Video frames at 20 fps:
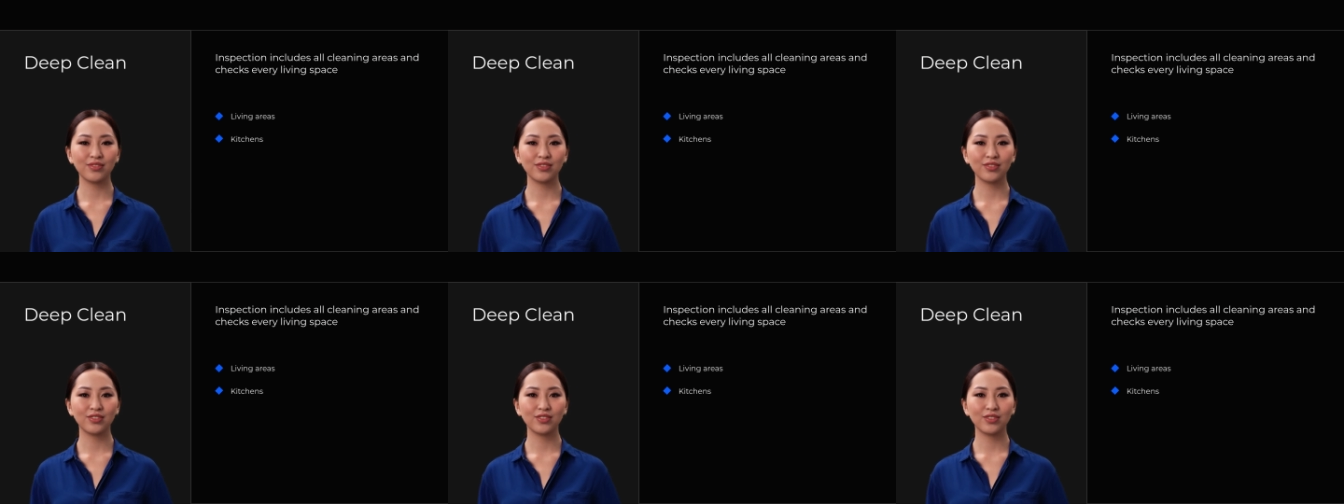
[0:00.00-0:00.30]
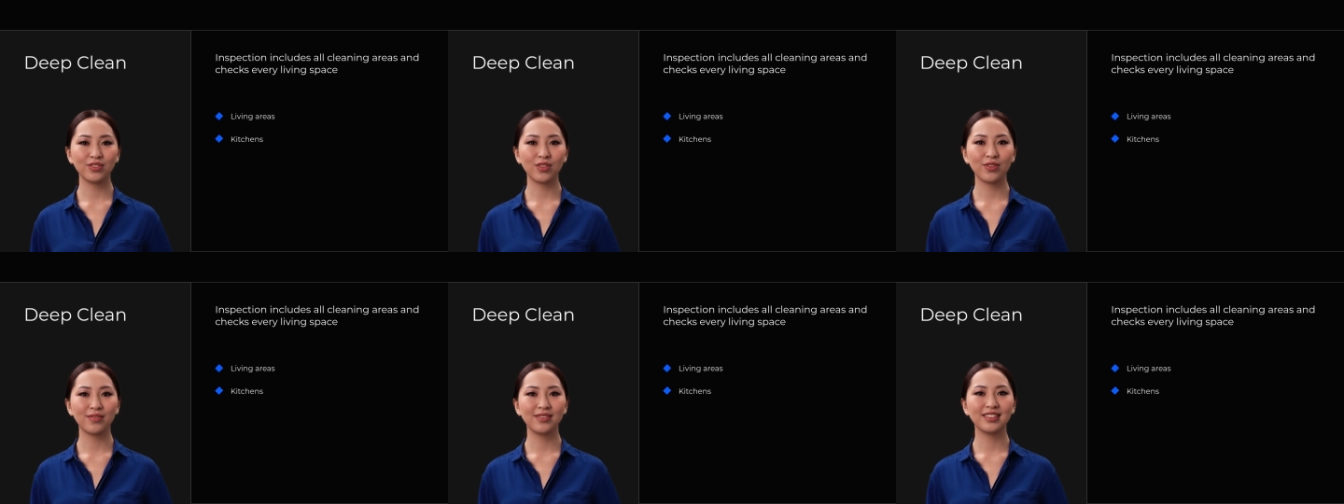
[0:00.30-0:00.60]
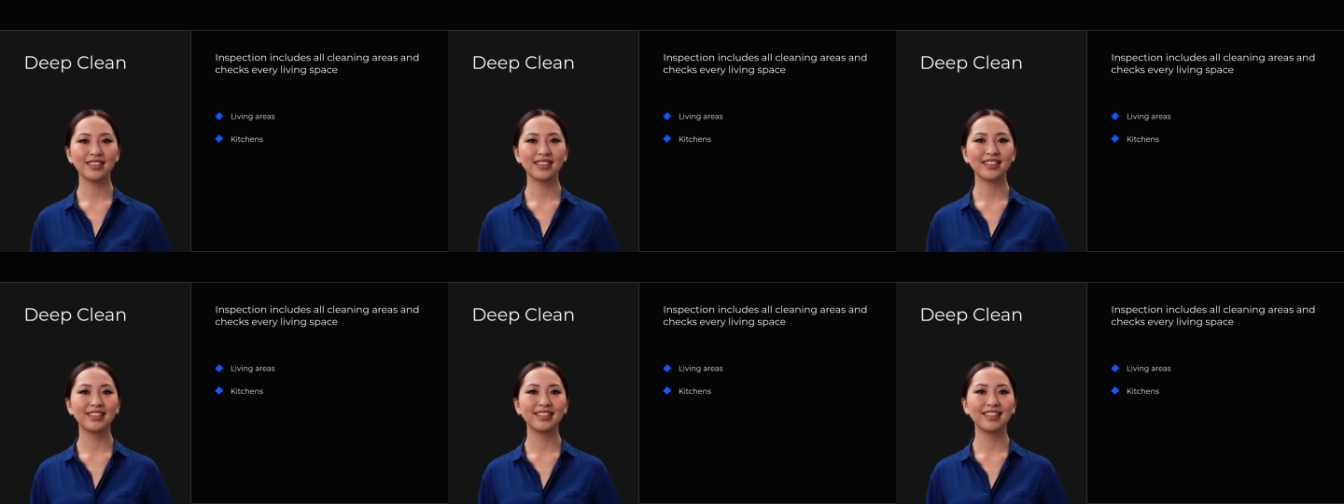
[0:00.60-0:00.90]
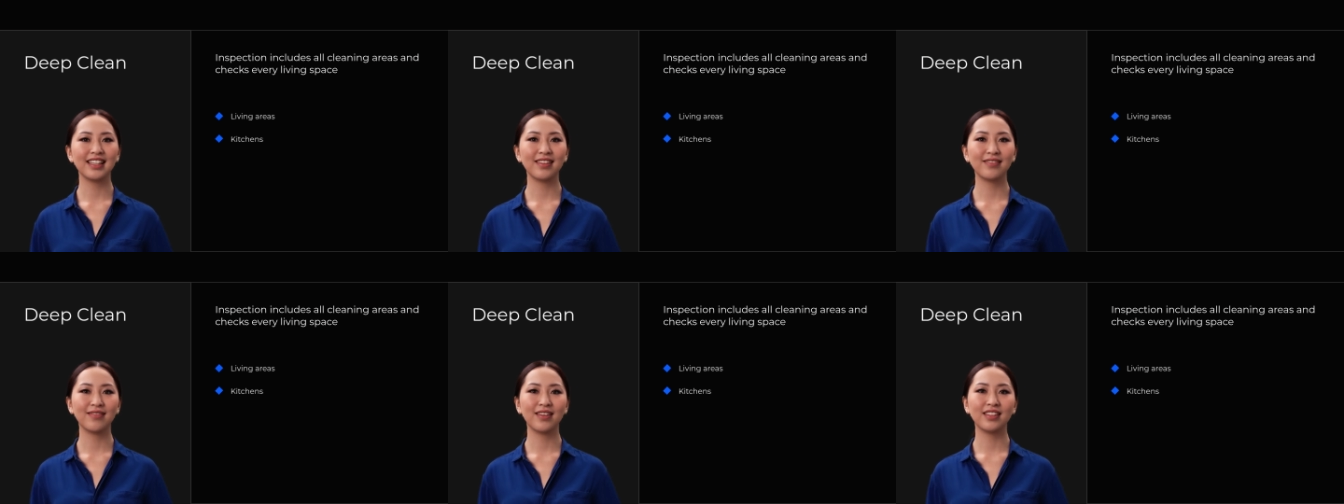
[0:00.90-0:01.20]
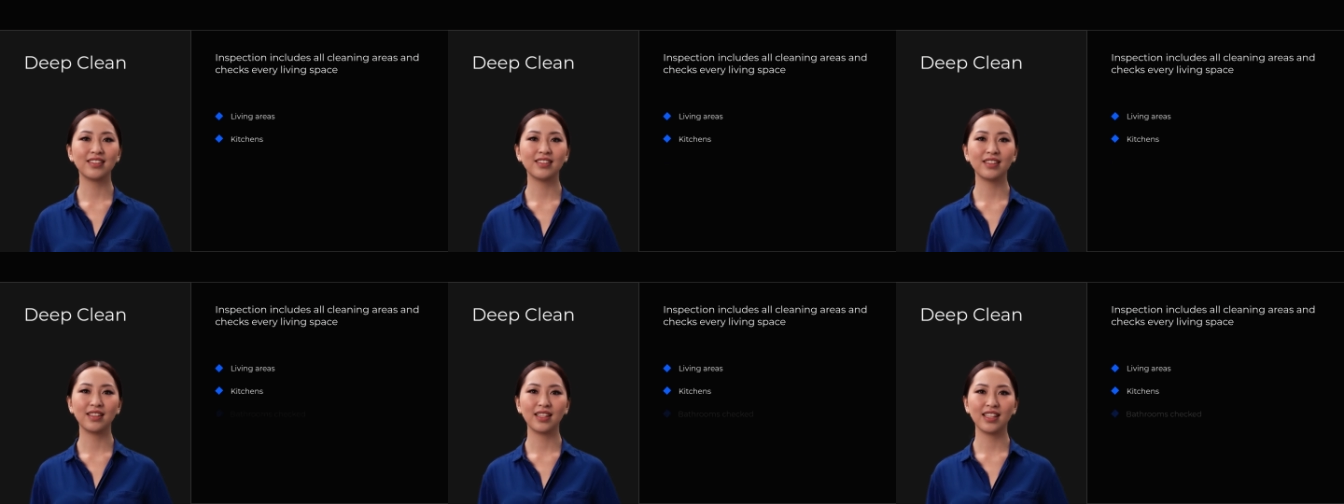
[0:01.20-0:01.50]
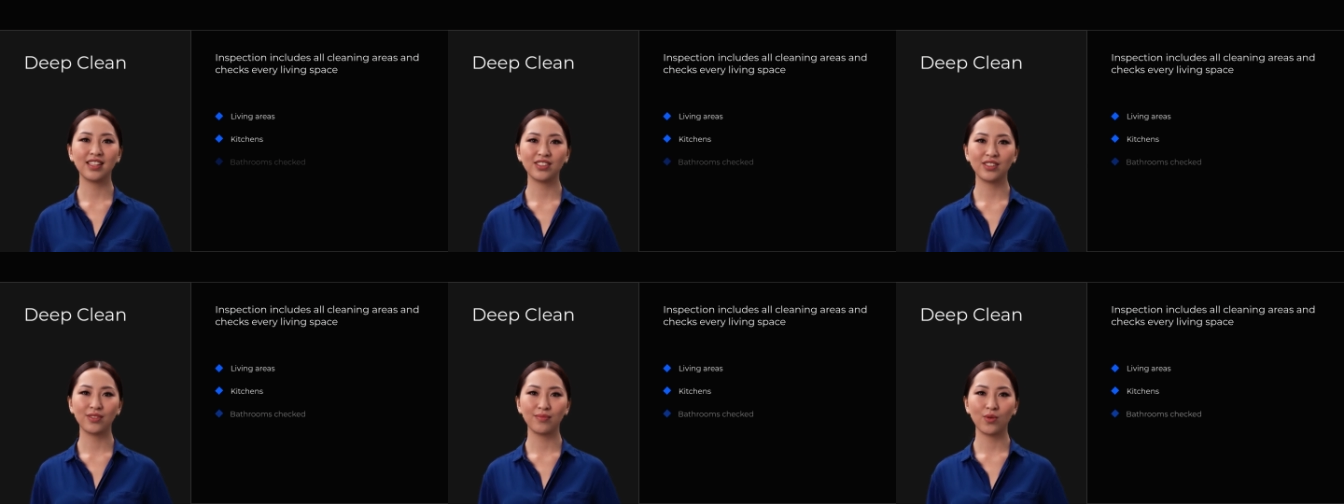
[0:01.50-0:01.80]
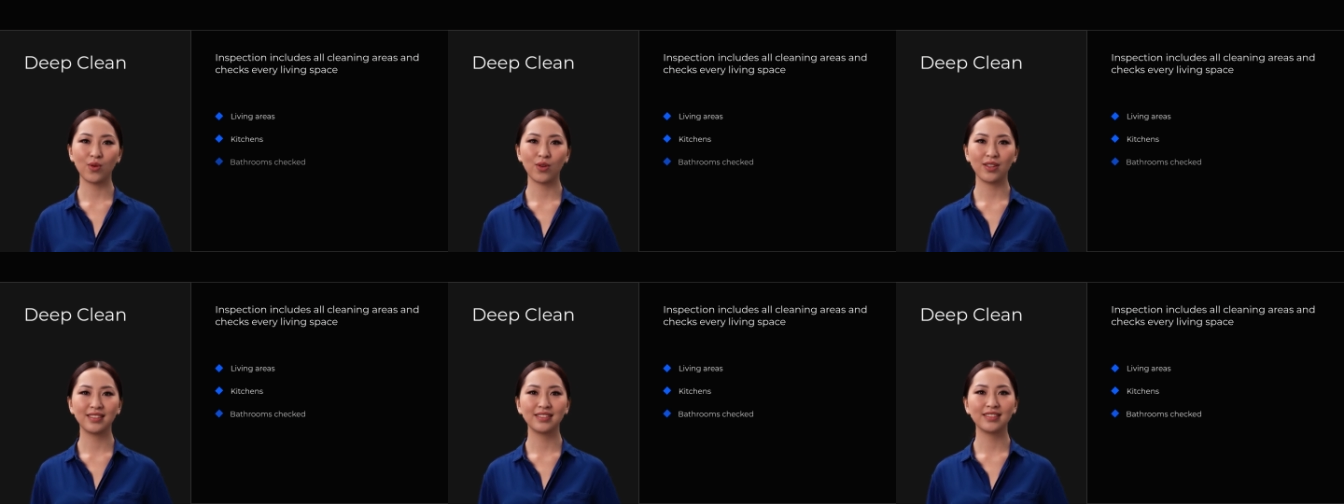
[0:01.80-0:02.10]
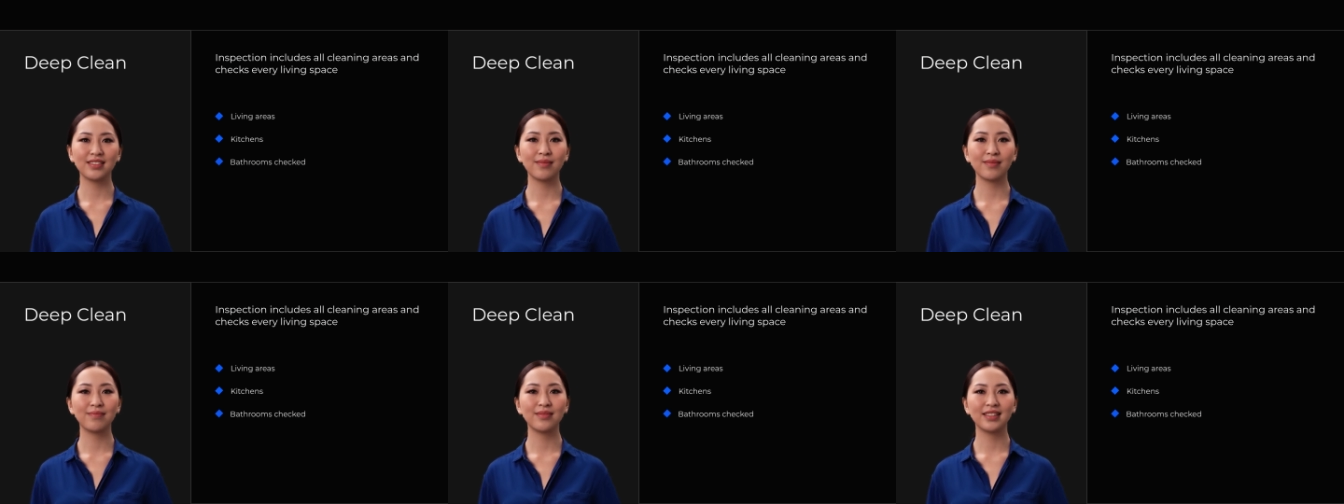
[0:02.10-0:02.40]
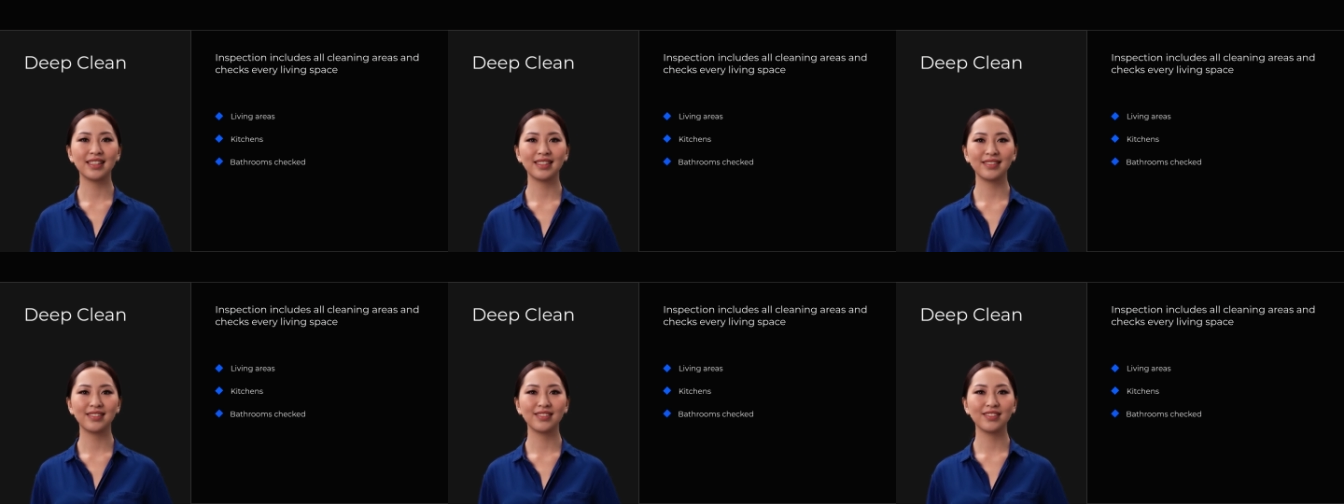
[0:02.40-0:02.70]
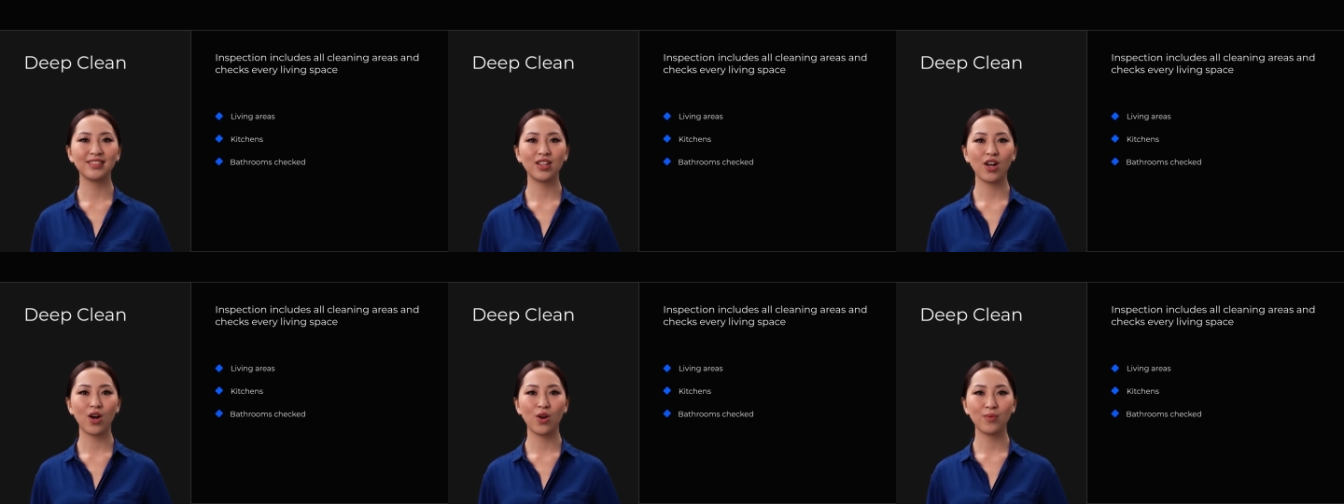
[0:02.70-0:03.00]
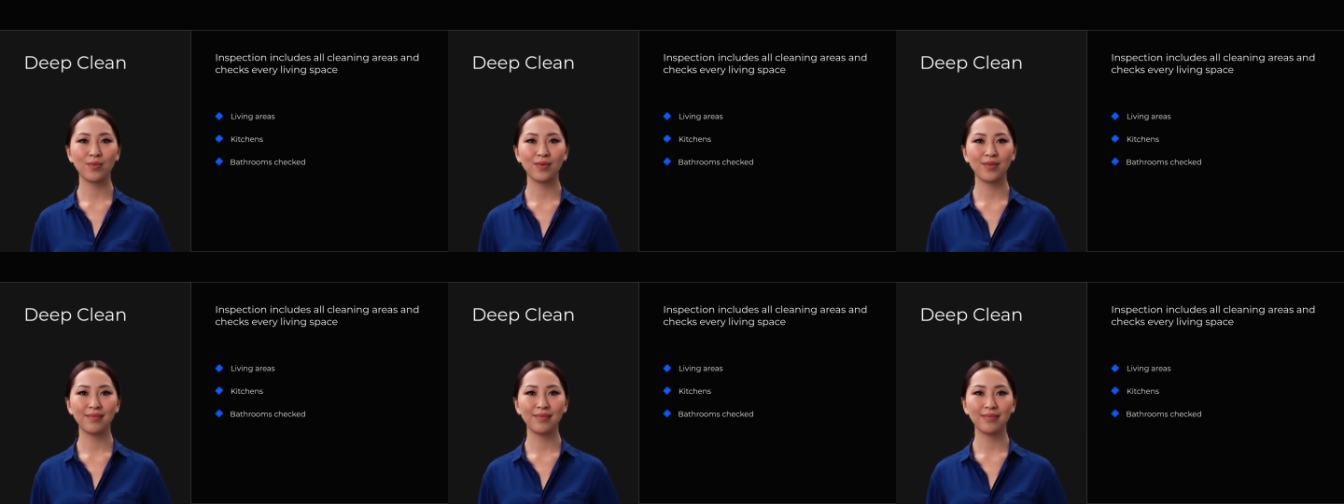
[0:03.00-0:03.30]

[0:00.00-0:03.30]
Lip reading: Surfaces and ventilation points complete the scope.